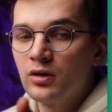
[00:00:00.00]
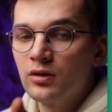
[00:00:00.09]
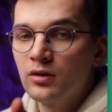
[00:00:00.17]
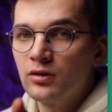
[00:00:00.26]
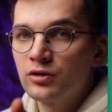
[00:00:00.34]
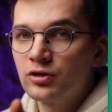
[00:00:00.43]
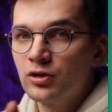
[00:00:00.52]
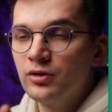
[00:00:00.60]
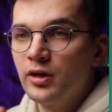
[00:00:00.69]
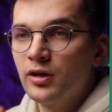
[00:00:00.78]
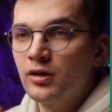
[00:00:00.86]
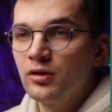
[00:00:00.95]
Shot
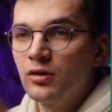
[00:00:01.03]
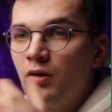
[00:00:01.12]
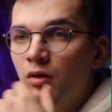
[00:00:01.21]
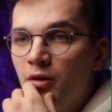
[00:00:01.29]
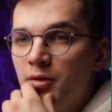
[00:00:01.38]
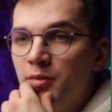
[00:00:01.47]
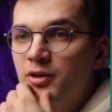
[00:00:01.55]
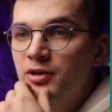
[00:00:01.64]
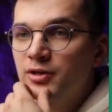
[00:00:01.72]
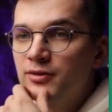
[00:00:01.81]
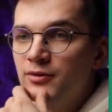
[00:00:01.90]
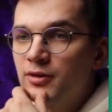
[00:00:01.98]
Deck or Pinterest,
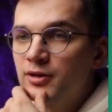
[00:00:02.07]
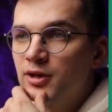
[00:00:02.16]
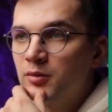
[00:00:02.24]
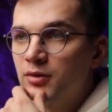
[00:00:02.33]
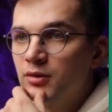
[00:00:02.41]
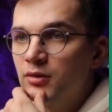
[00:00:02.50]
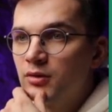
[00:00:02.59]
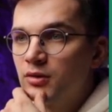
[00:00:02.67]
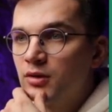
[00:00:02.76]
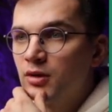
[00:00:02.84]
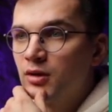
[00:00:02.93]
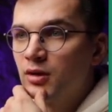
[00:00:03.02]
for example,
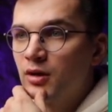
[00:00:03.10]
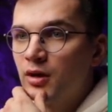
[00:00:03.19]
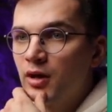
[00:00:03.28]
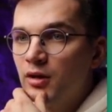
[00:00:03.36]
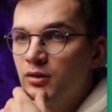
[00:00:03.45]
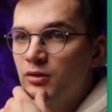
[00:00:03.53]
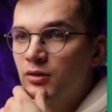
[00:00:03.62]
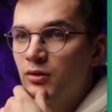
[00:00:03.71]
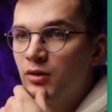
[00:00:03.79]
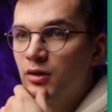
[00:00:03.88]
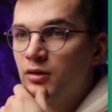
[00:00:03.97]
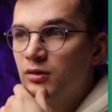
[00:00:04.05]
and you
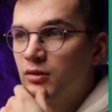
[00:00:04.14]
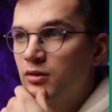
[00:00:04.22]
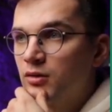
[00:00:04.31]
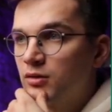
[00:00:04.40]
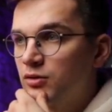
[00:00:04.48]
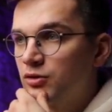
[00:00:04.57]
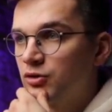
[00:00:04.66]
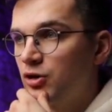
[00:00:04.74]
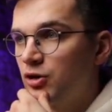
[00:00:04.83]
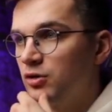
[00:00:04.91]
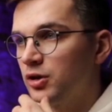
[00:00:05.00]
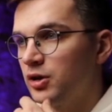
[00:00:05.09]
can draw
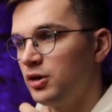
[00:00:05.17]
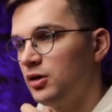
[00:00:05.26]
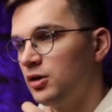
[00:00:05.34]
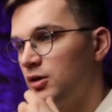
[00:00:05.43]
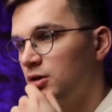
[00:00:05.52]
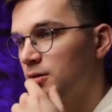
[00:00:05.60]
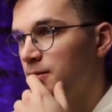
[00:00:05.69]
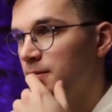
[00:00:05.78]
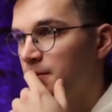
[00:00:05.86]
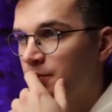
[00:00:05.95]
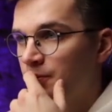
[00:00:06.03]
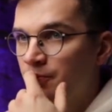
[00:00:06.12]
here,
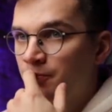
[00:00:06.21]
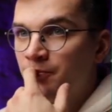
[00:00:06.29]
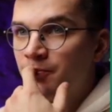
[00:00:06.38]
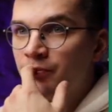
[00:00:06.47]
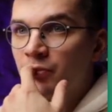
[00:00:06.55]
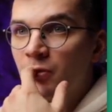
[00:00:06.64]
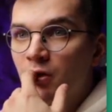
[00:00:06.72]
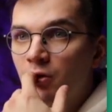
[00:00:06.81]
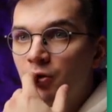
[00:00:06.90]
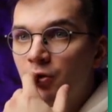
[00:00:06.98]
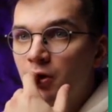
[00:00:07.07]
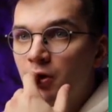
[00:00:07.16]
or you
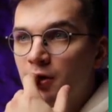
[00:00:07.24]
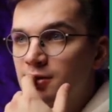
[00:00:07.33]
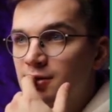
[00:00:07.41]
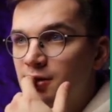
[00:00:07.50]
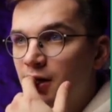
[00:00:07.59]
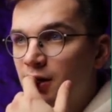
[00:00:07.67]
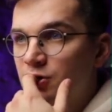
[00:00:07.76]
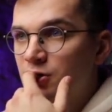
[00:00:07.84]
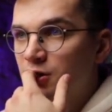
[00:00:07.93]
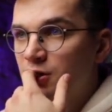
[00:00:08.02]
can sketch a